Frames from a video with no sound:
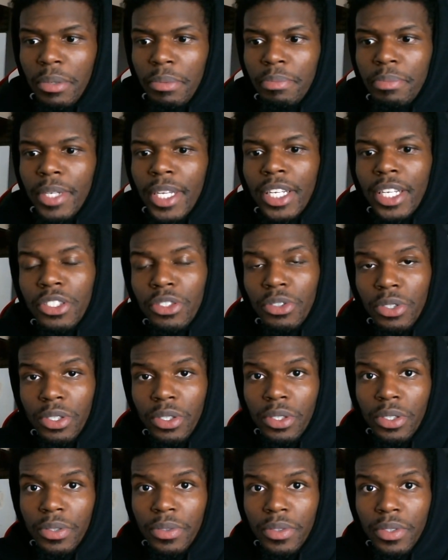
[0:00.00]

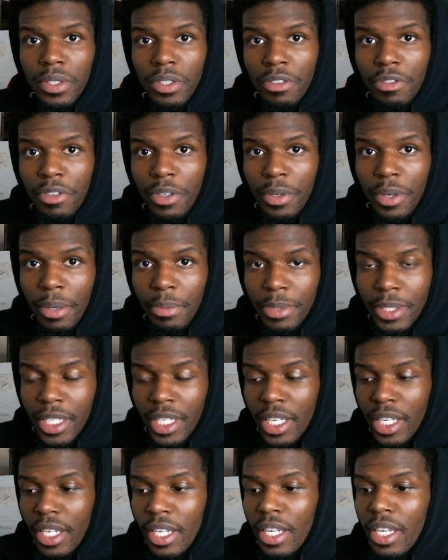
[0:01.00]
Israel, you feel what I'm
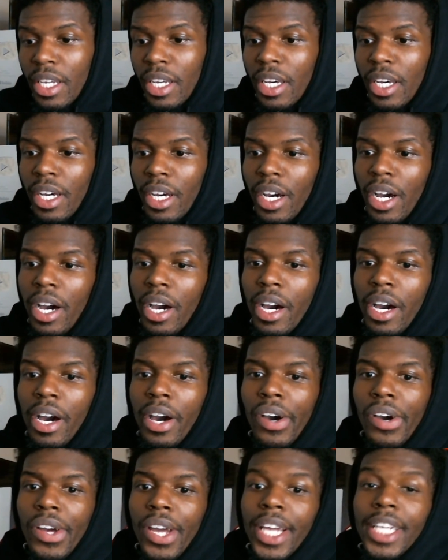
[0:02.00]
saying?
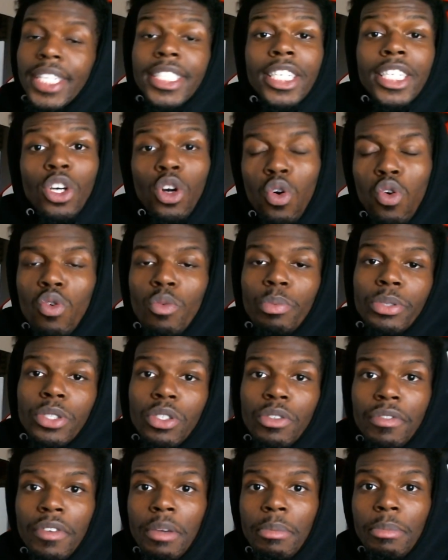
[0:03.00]
And she hoops,
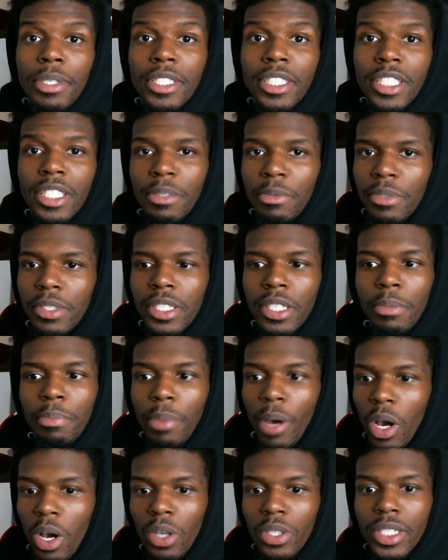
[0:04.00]
you feel me? She
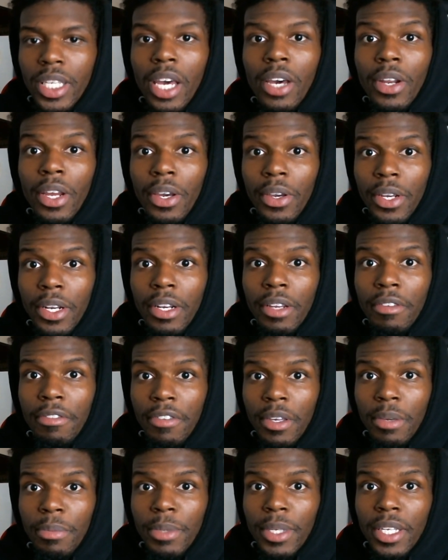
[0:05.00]
balls out here, you
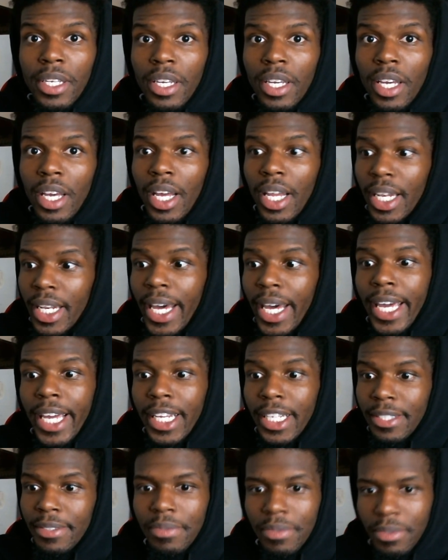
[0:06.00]
feel me? Like,
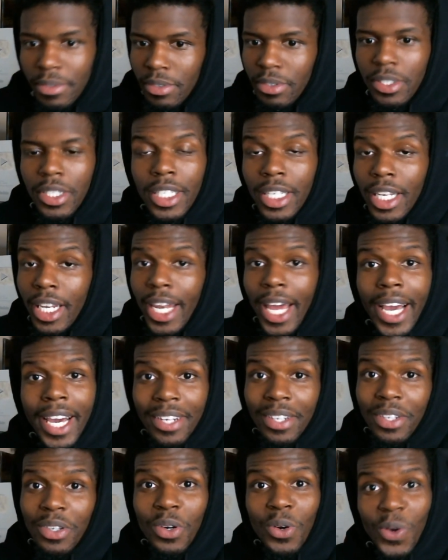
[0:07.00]
she look like a
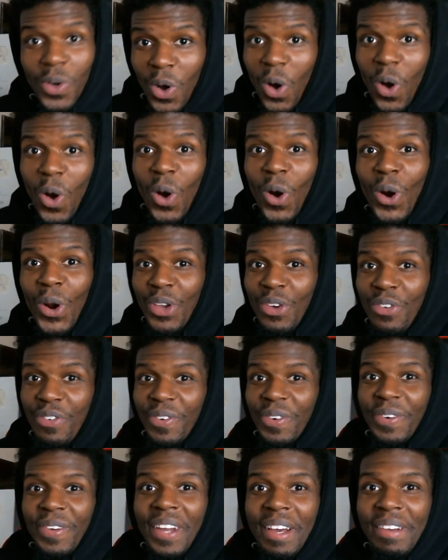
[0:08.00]
little guard, you
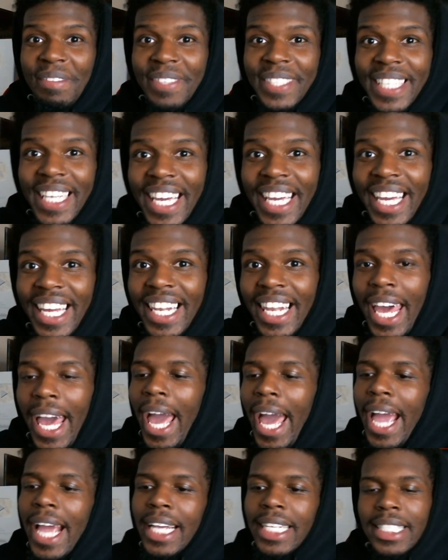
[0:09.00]
feel what I'm saying? Like,
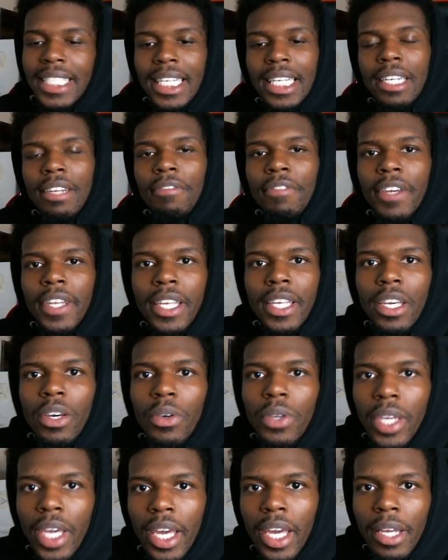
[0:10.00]
I ain't seen the video
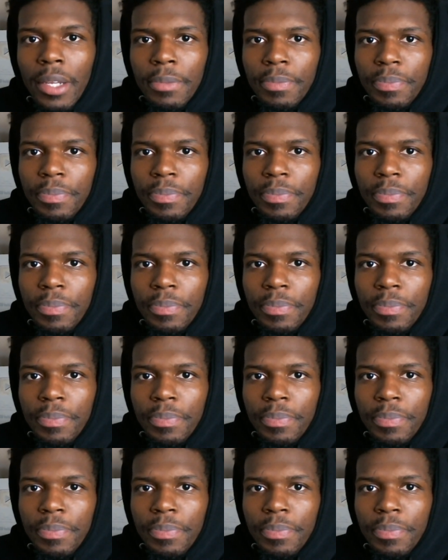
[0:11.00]
yet,